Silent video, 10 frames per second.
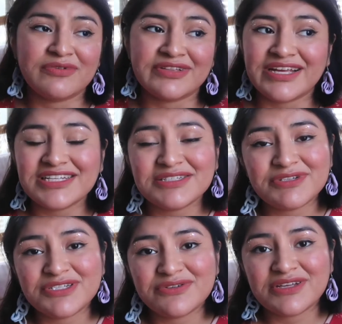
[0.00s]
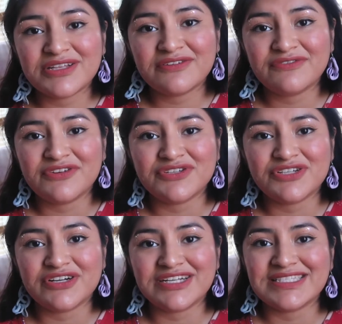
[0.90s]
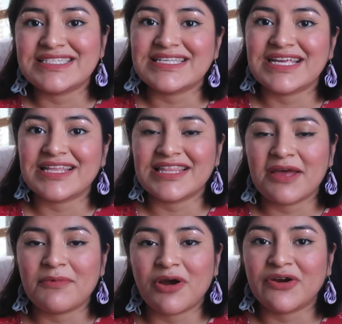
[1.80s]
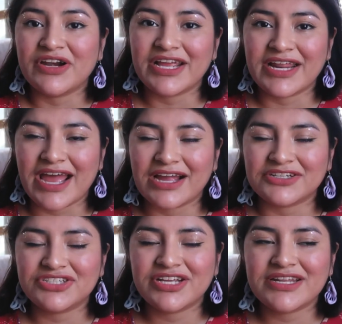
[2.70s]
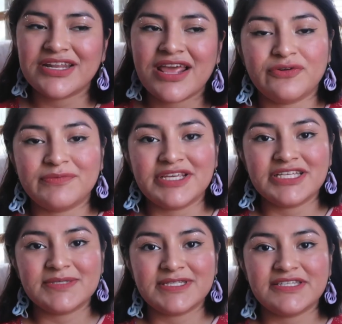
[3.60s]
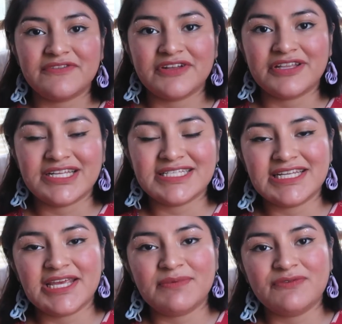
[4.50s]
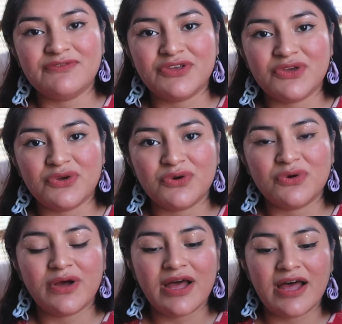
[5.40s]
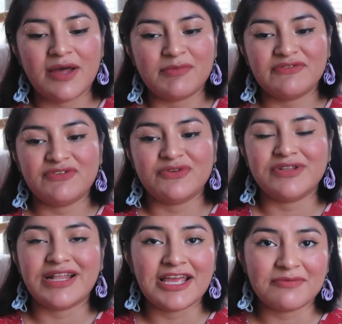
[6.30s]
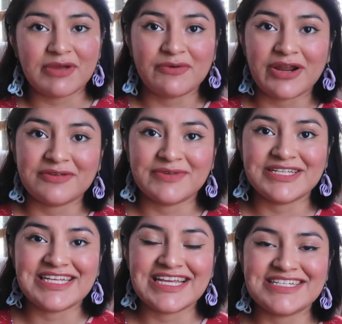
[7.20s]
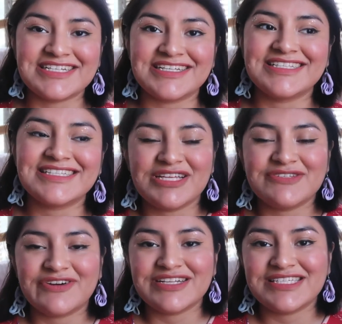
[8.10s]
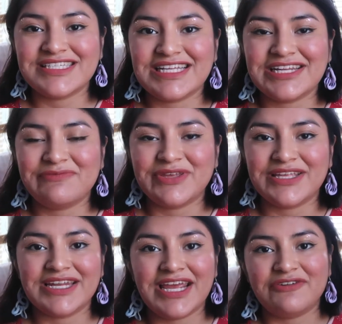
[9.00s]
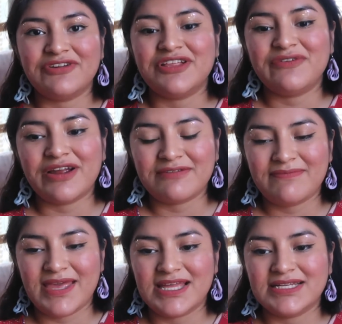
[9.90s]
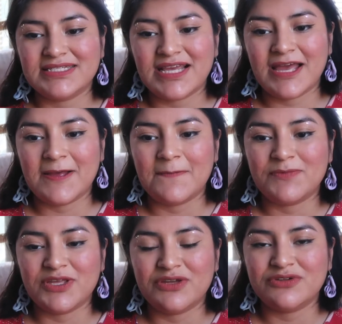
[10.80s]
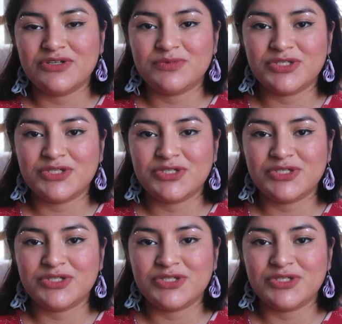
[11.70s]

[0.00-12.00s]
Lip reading: would like to be doing in the future and seeing them already in action. For me specifically, to name a few, if you'd like my recommendations as far as sustainability, I really recommend the YouTube